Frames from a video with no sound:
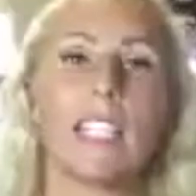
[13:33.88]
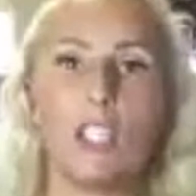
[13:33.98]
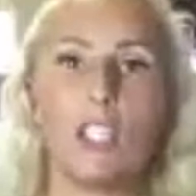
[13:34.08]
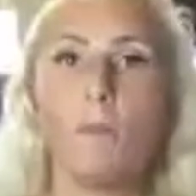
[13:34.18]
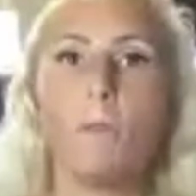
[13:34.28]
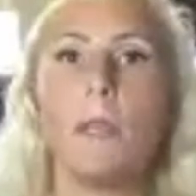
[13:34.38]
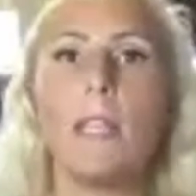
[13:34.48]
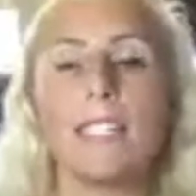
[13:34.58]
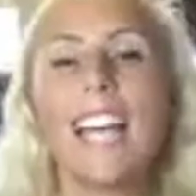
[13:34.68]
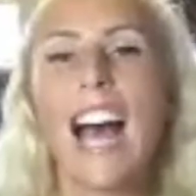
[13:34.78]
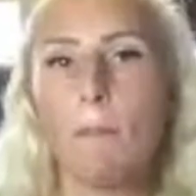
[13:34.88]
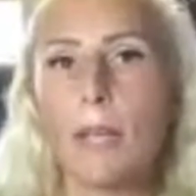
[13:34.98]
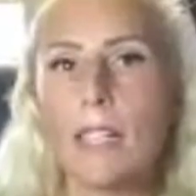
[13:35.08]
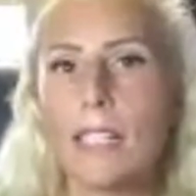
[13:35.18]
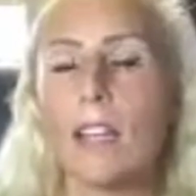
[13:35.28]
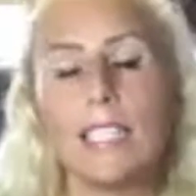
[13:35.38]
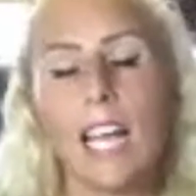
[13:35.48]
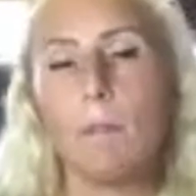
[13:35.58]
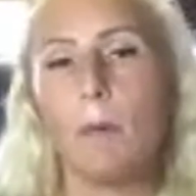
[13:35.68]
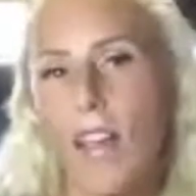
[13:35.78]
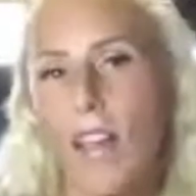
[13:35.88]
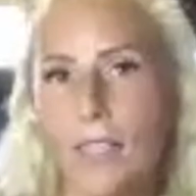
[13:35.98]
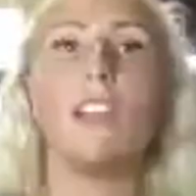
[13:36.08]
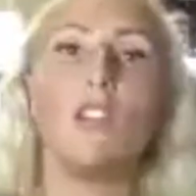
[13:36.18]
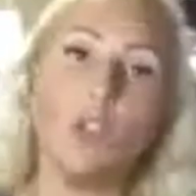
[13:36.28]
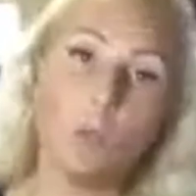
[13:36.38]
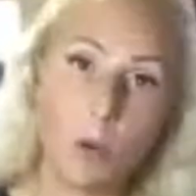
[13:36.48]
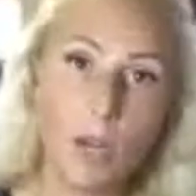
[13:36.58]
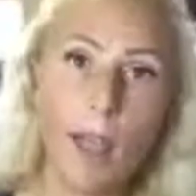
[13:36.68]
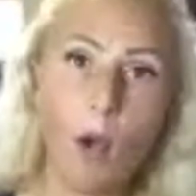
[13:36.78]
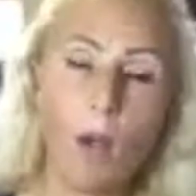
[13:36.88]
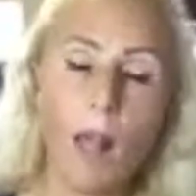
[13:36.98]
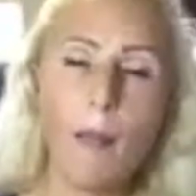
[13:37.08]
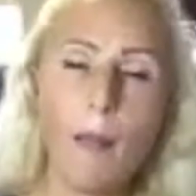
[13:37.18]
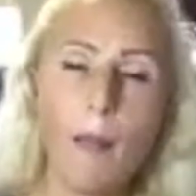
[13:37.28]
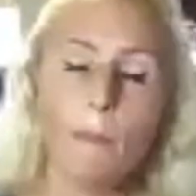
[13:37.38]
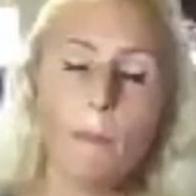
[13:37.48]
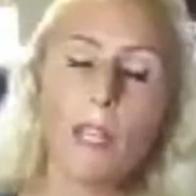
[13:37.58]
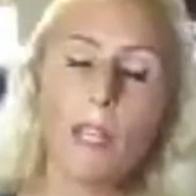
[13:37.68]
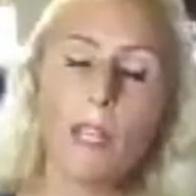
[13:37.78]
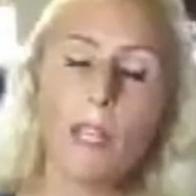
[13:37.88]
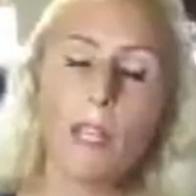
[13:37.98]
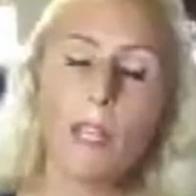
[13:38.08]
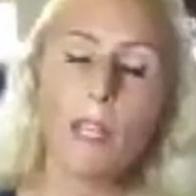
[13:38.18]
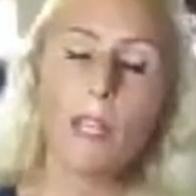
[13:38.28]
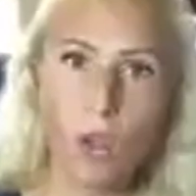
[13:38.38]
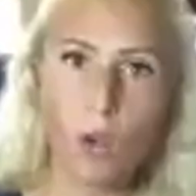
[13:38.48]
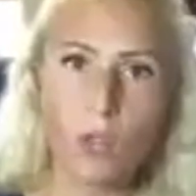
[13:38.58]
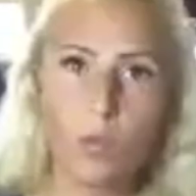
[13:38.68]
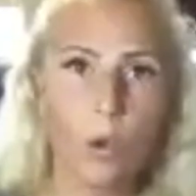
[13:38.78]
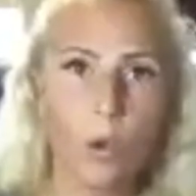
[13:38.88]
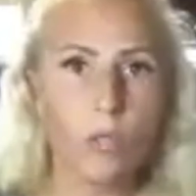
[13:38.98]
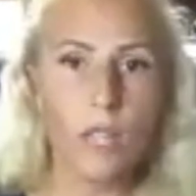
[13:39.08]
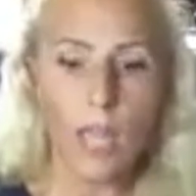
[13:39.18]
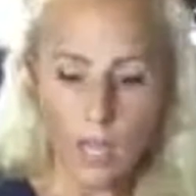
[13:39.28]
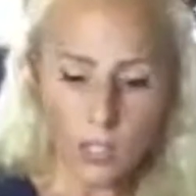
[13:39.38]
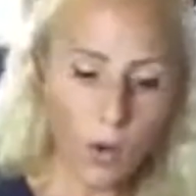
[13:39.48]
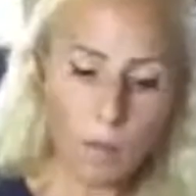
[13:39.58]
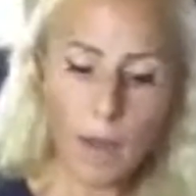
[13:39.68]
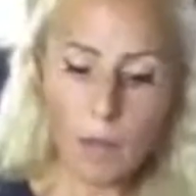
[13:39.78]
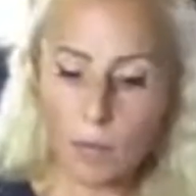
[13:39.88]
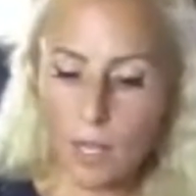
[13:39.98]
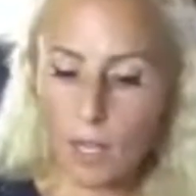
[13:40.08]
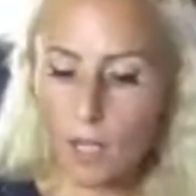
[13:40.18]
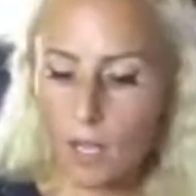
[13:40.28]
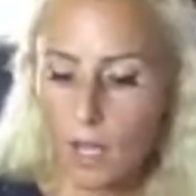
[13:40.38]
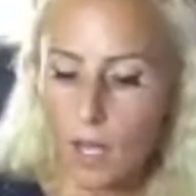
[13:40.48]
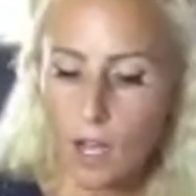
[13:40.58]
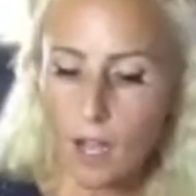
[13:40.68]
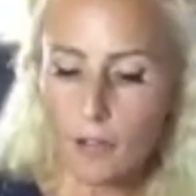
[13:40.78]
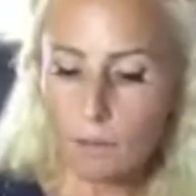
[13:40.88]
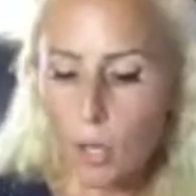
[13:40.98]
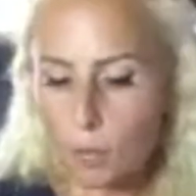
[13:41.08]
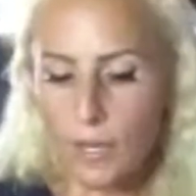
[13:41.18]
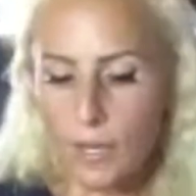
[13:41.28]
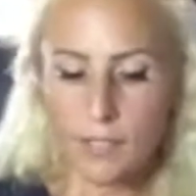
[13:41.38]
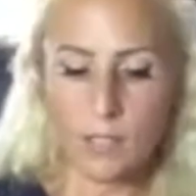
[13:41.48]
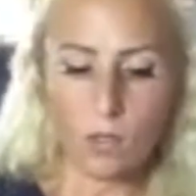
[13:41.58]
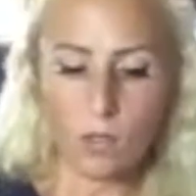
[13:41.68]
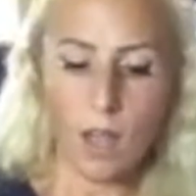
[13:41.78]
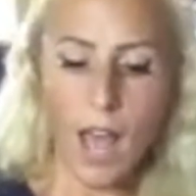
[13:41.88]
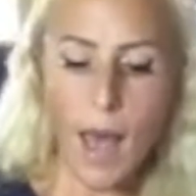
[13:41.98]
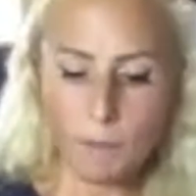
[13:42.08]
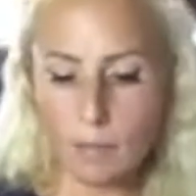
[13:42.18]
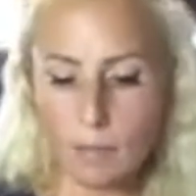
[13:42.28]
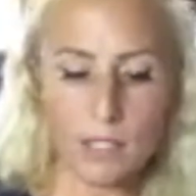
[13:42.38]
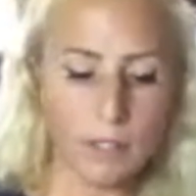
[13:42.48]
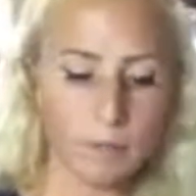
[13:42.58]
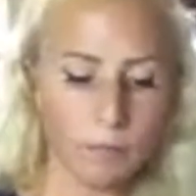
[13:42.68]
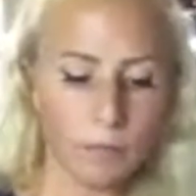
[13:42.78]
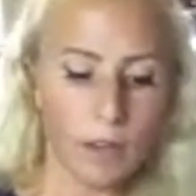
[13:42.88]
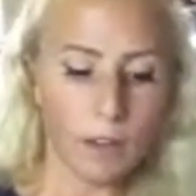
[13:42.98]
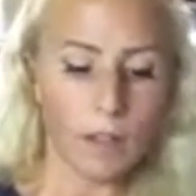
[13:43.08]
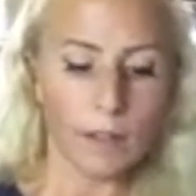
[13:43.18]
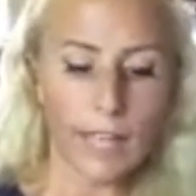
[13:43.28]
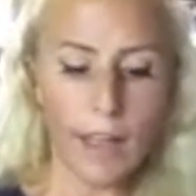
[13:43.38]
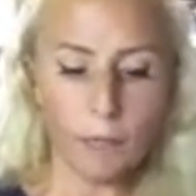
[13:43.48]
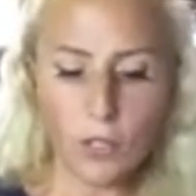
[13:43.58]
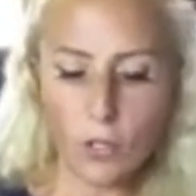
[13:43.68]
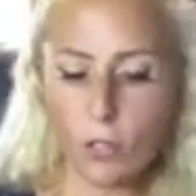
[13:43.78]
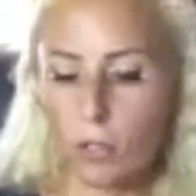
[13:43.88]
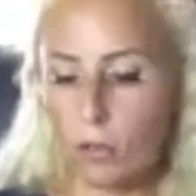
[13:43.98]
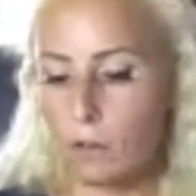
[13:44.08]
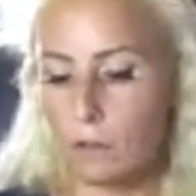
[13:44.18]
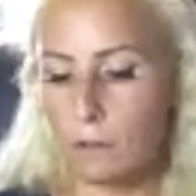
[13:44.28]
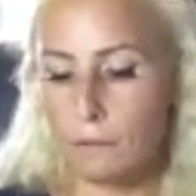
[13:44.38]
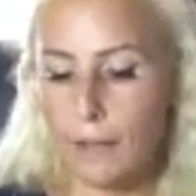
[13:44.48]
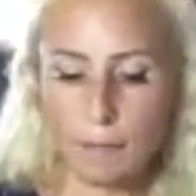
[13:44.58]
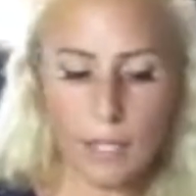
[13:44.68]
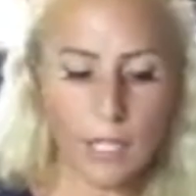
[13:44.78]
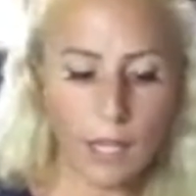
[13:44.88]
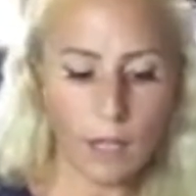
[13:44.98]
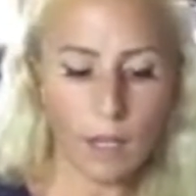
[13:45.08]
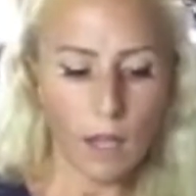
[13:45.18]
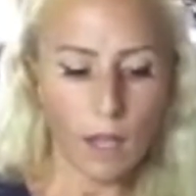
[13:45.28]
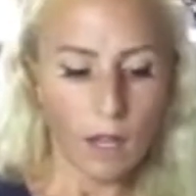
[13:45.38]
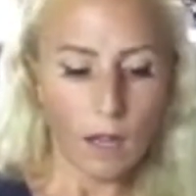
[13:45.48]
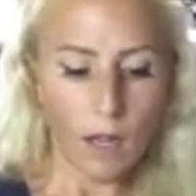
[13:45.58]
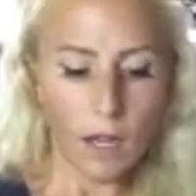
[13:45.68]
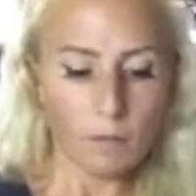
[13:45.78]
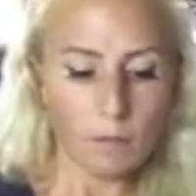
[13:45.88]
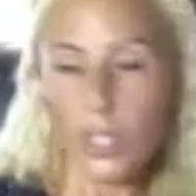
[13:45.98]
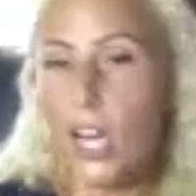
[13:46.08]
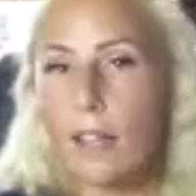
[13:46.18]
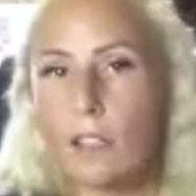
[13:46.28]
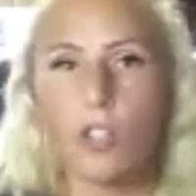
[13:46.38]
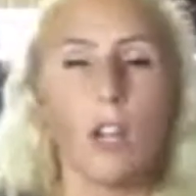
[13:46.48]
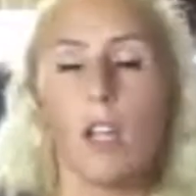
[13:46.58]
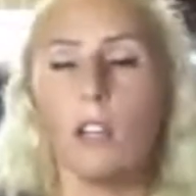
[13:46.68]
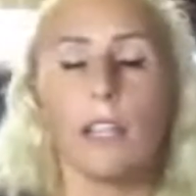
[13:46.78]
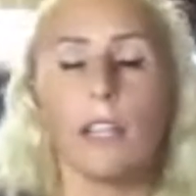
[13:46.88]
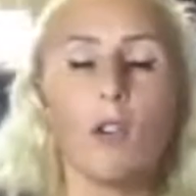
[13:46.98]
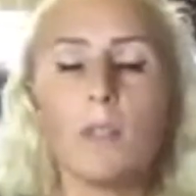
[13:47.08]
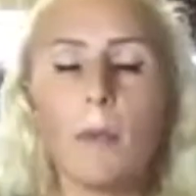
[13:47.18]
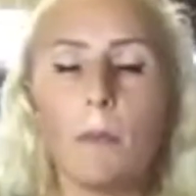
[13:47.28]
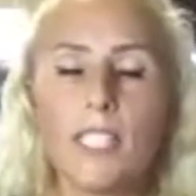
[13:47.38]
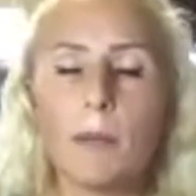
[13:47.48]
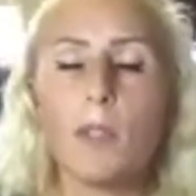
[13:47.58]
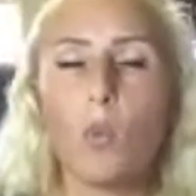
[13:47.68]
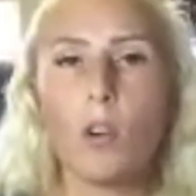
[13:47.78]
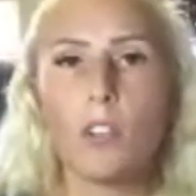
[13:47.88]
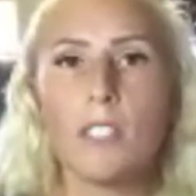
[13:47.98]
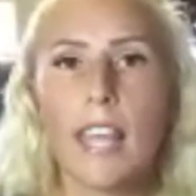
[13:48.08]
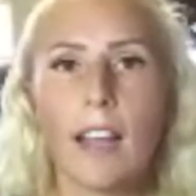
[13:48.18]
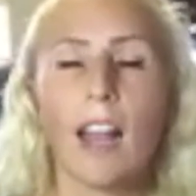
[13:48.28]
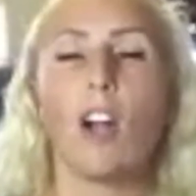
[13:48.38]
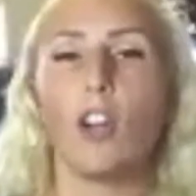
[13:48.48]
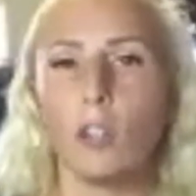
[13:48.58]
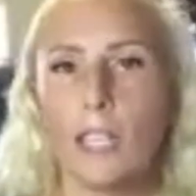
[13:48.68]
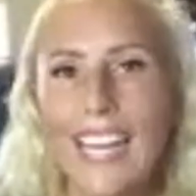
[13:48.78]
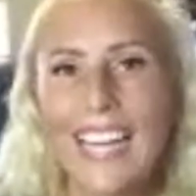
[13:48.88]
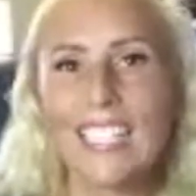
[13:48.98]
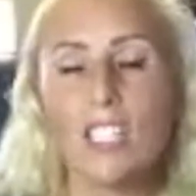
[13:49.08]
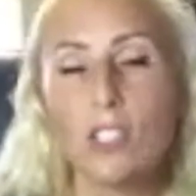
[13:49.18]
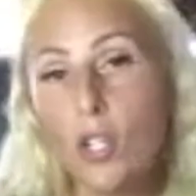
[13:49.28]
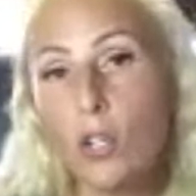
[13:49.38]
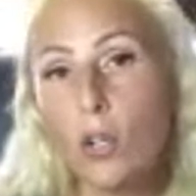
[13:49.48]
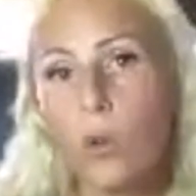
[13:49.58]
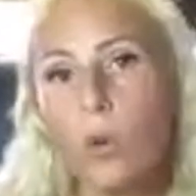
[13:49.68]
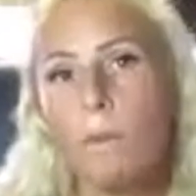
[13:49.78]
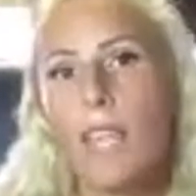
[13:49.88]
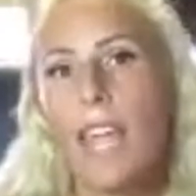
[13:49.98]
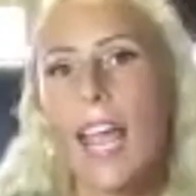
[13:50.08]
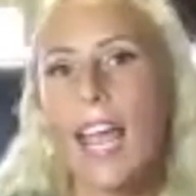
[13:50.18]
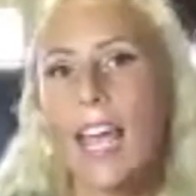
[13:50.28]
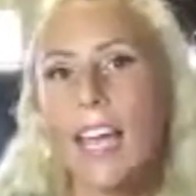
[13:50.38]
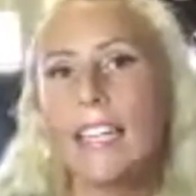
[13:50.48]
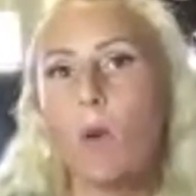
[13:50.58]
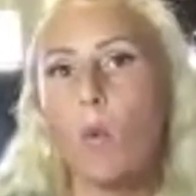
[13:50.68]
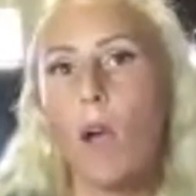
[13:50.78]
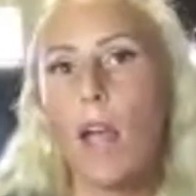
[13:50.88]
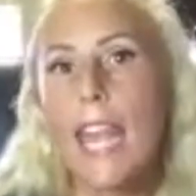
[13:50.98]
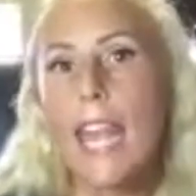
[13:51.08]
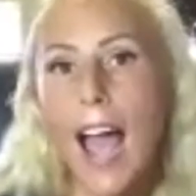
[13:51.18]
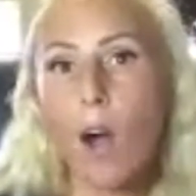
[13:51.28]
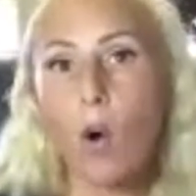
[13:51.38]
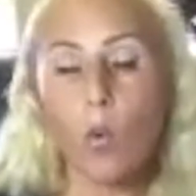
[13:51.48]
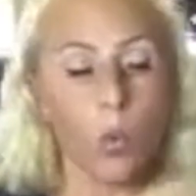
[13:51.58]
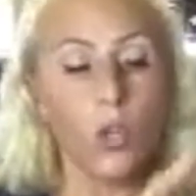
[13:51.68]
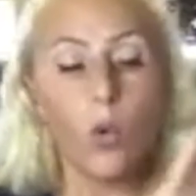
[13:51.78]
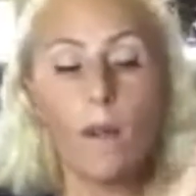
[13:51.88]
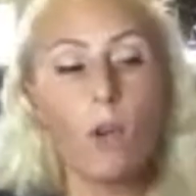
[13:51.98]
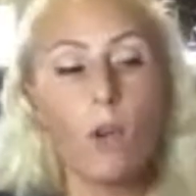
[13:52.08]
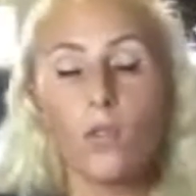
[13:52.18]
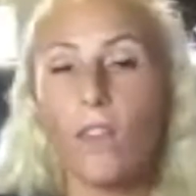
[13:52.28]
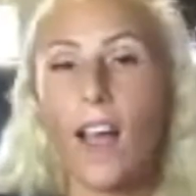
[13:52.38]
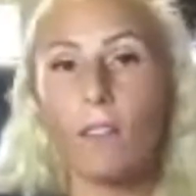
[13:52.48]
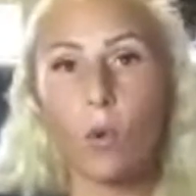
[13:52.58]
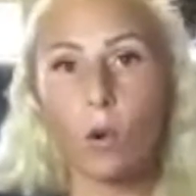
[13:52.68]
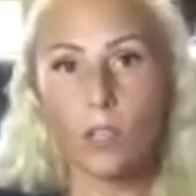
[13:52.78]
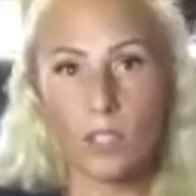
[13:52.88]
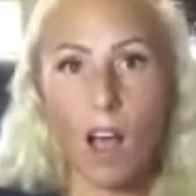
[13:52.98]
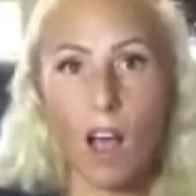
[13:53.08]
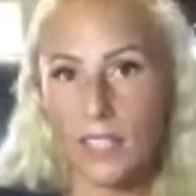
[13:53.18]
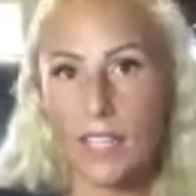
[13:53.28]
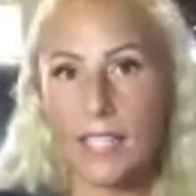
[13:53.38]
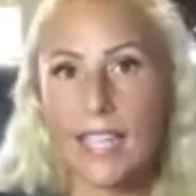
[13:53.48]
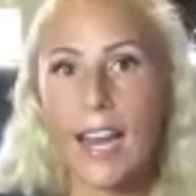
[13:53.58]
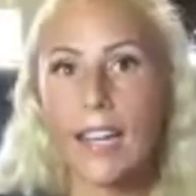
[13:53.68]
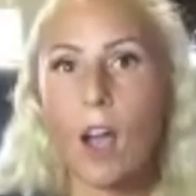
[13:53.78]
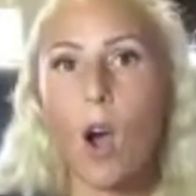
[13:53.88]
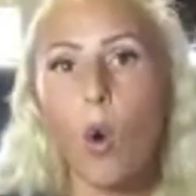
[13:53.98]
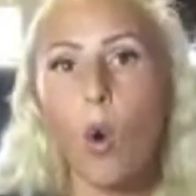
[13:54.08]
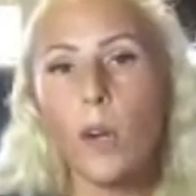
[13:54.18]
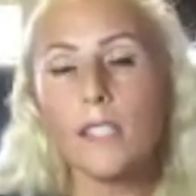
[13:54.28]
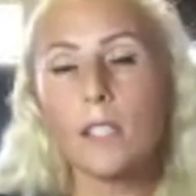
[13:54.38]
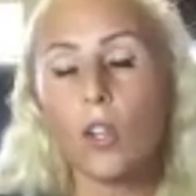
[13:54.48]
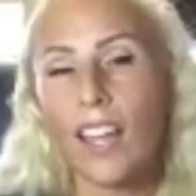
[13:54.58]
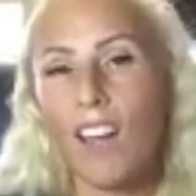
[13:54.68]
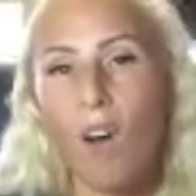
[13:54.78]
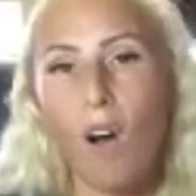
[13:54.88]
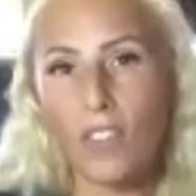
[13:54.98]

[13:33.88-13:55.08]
should be the topics and type of content that you put out because you're connected to those words. So it might be uh, purpose, optimism, laughter, family, um, challenge. You know, those might be some of the words that are connected to you. And now when you have those five words off to the side always look at all the